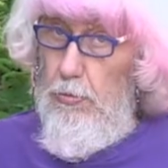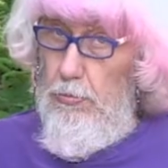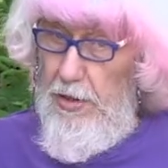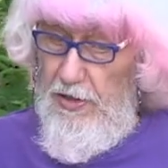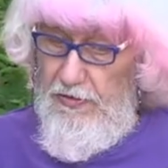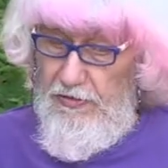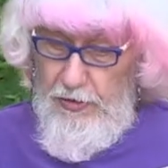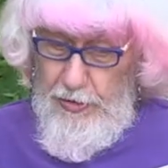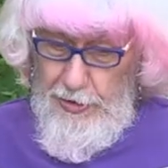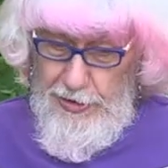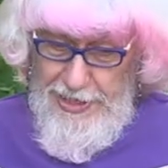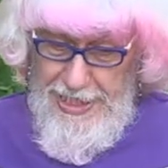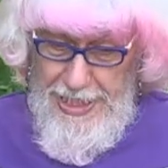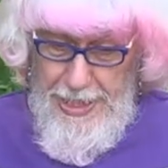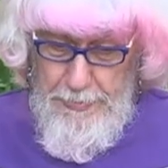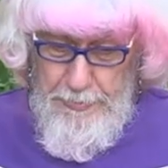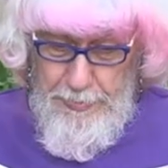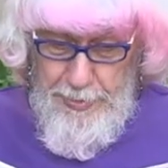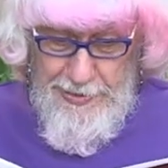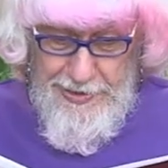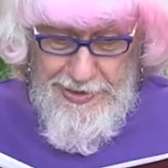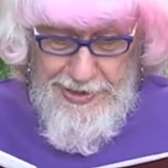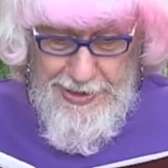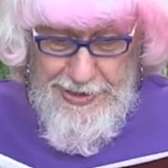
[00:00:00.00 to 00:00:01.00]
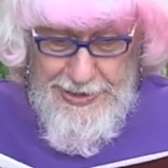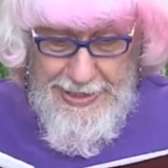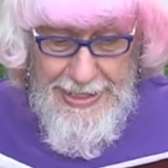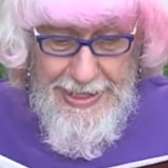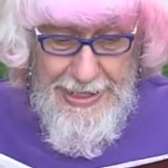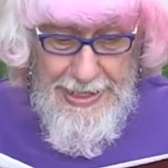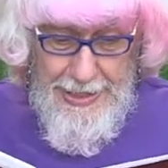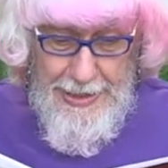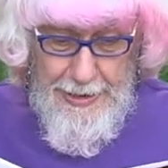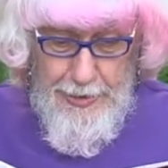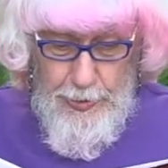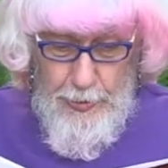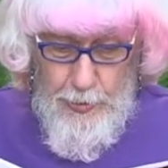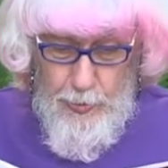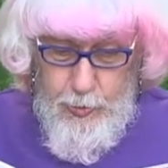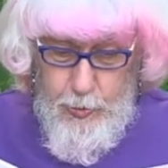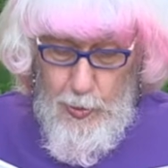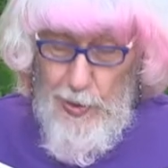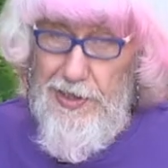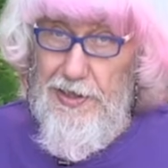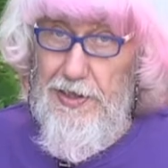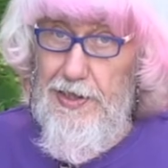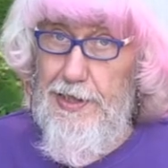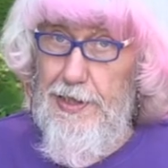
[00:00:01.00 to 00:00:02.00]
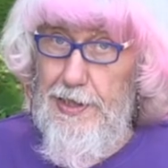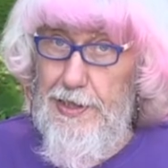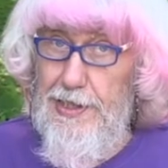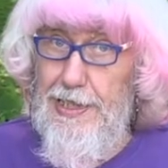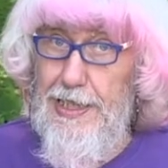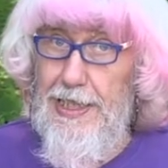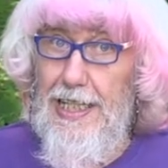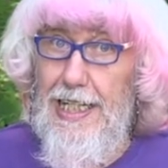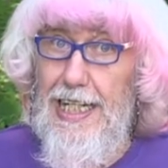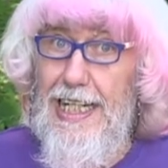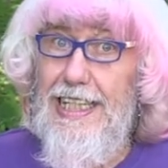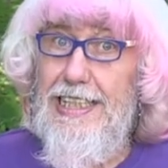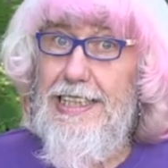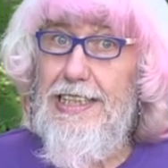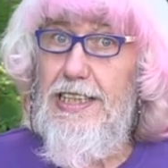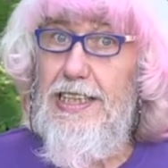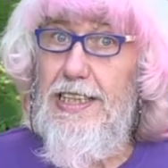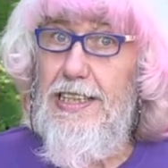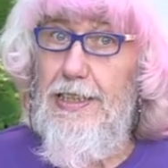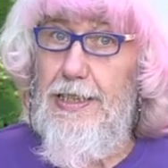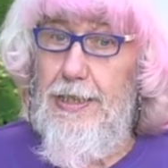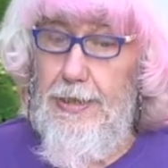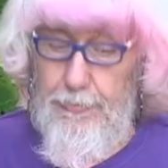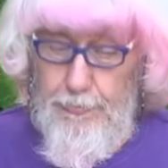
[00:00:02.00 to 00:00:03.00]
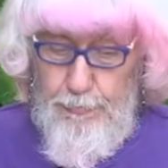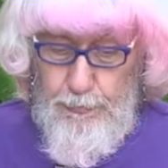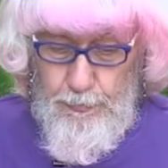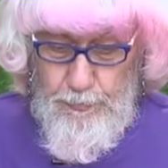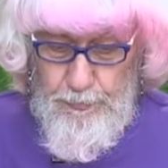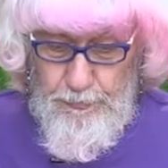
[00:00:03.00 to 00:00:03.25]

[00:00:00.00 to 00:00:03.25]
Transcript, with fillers: before they proceeded with the selection.